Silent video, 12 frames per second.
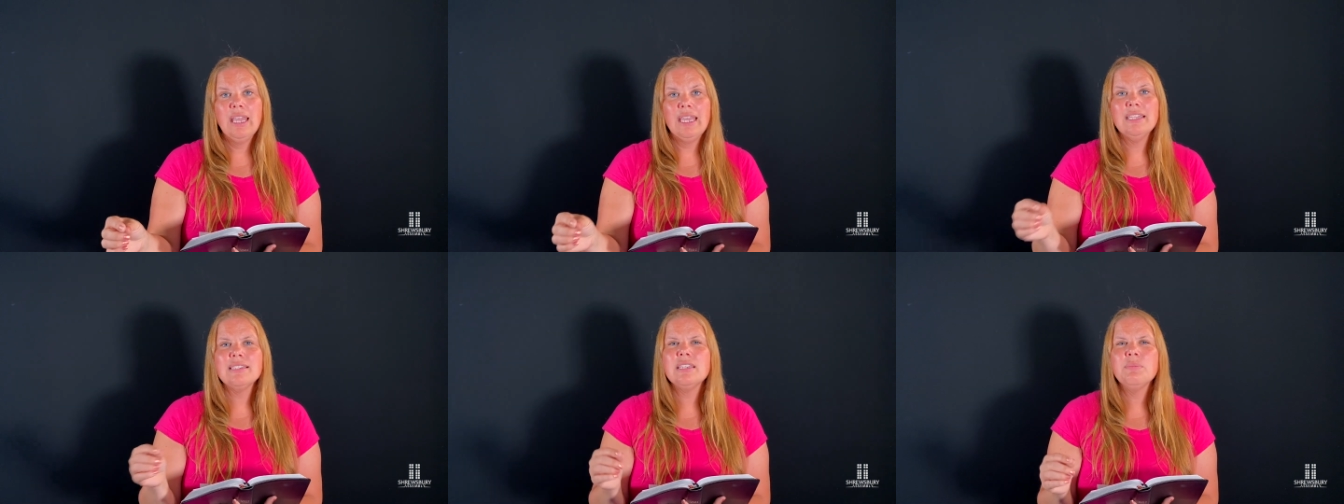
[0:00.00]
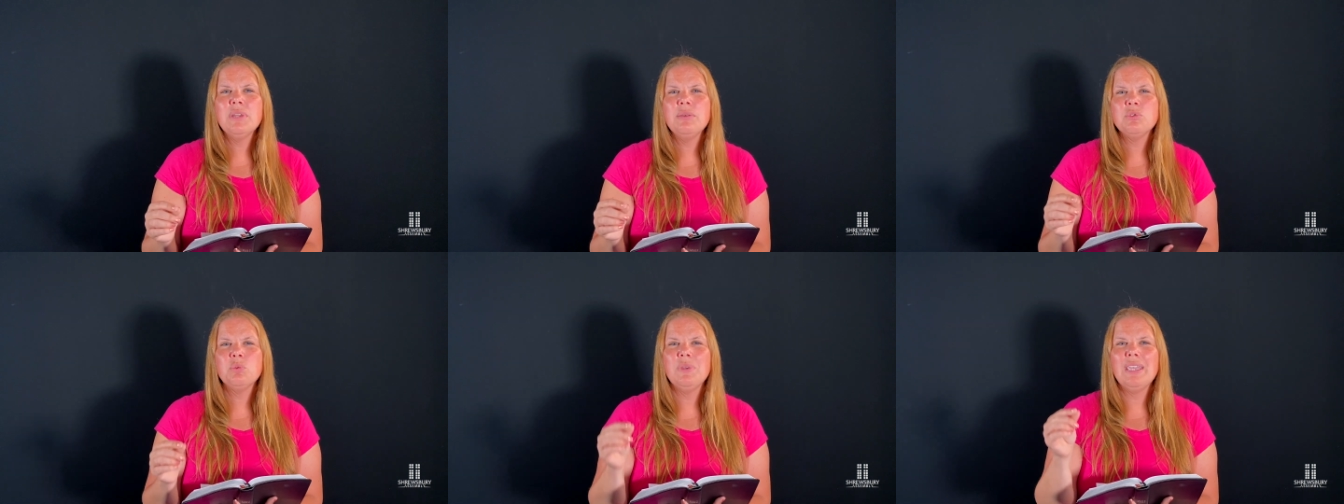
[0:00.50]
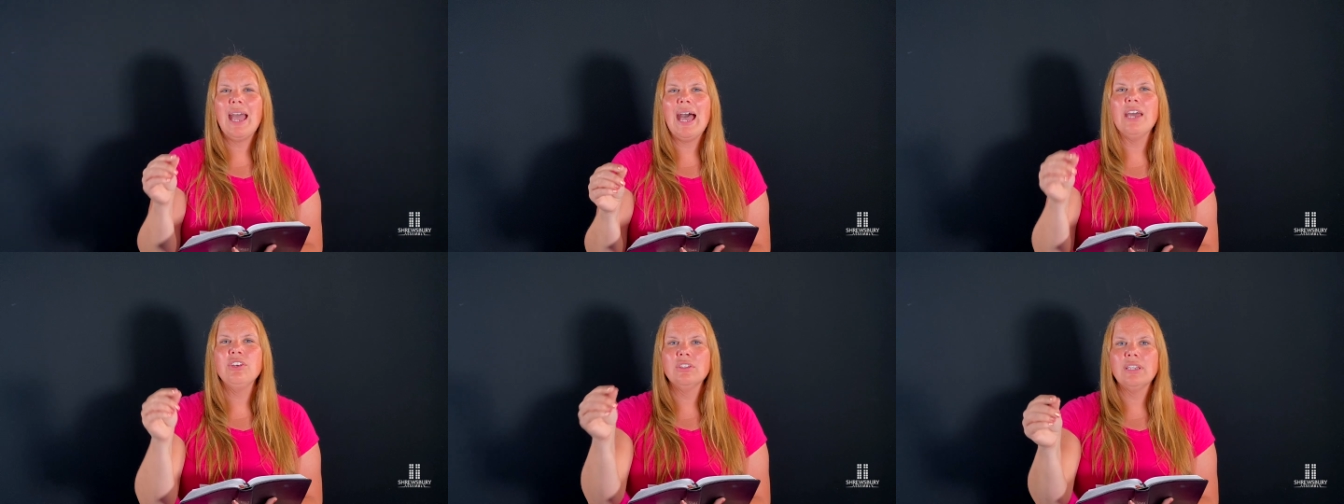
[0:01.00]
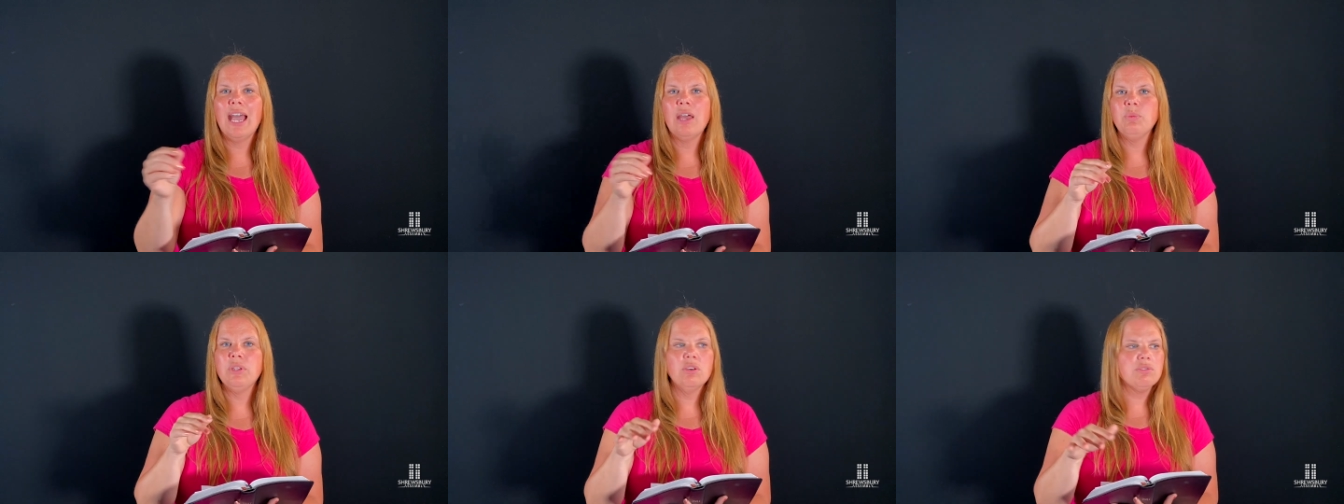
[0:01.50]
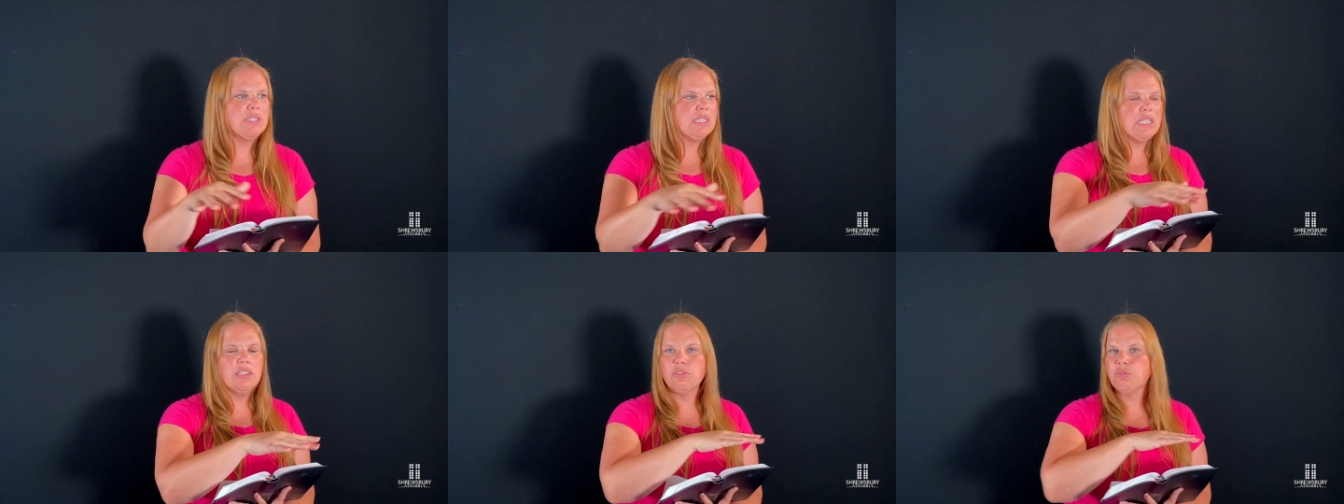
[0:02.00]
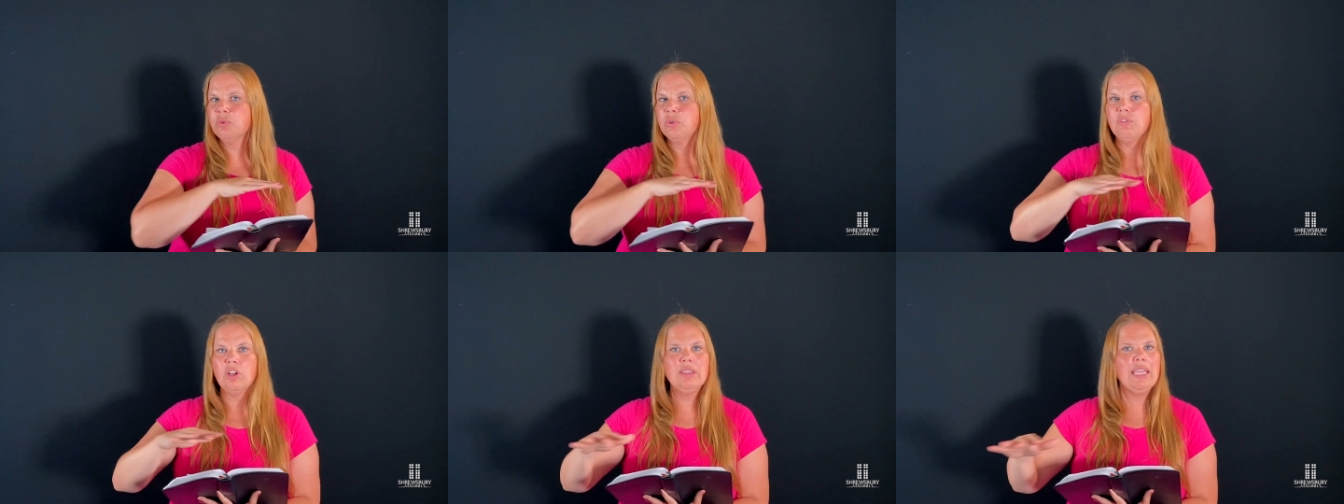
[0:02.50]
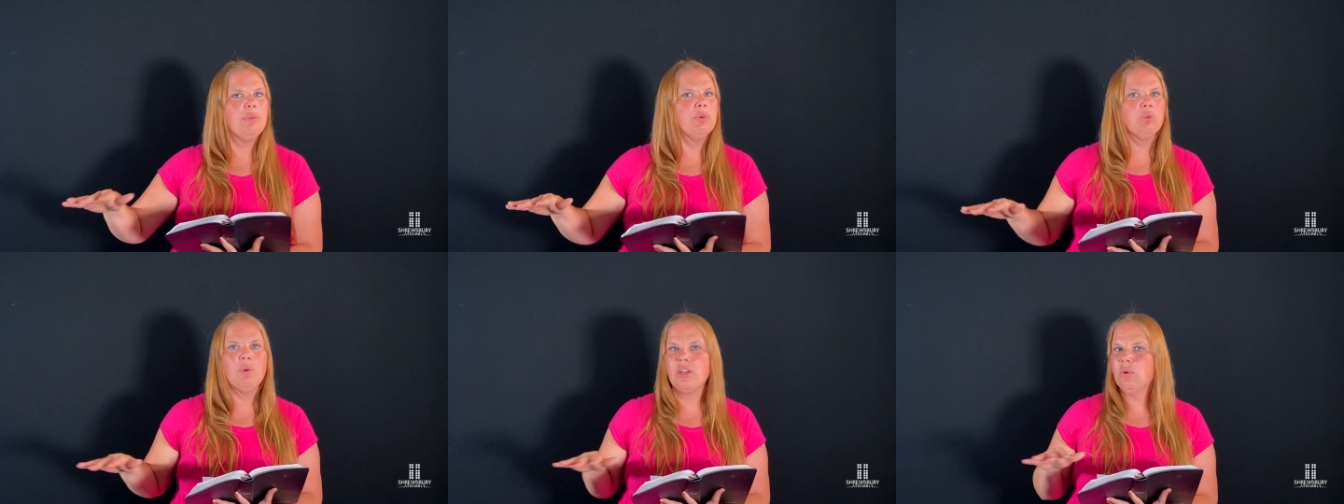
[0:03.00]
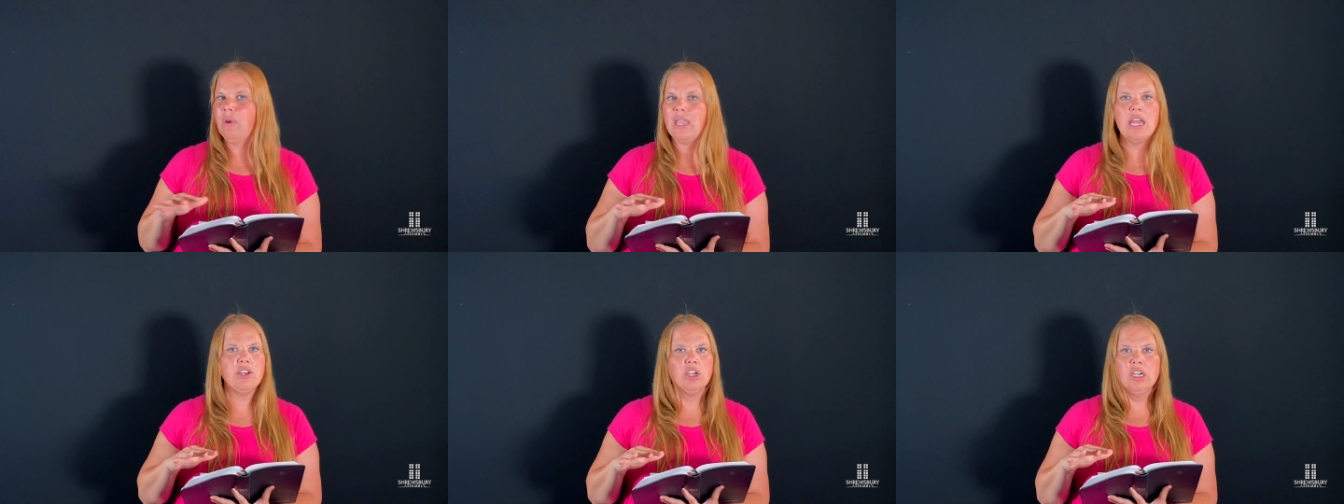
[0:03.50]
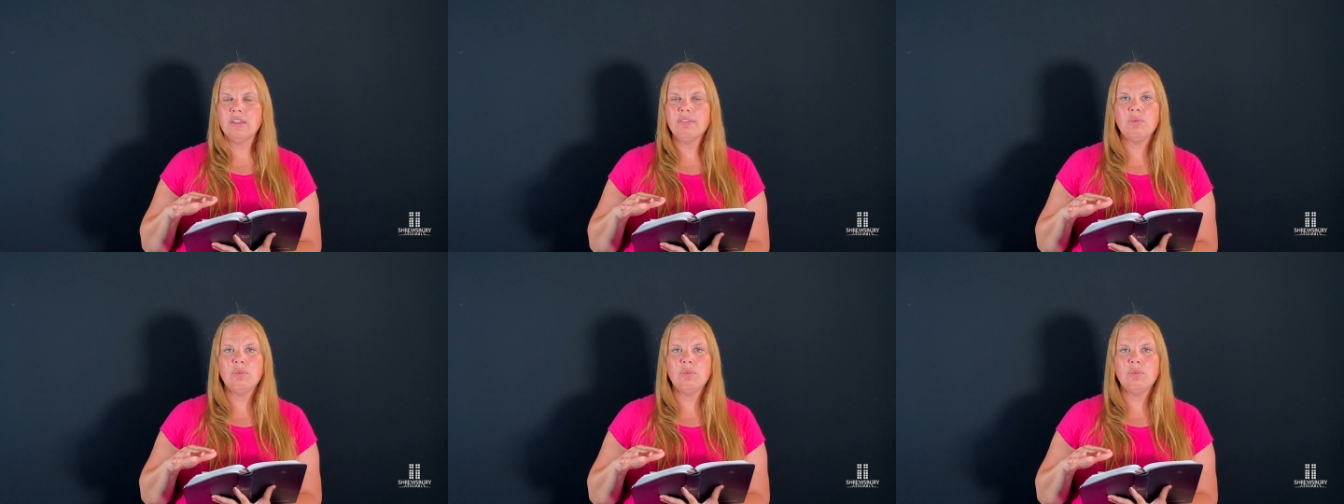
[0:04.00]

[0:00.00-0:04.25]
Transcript: And yet, sometimes when we honor God, we don't see the fruit of our labor right away on earth.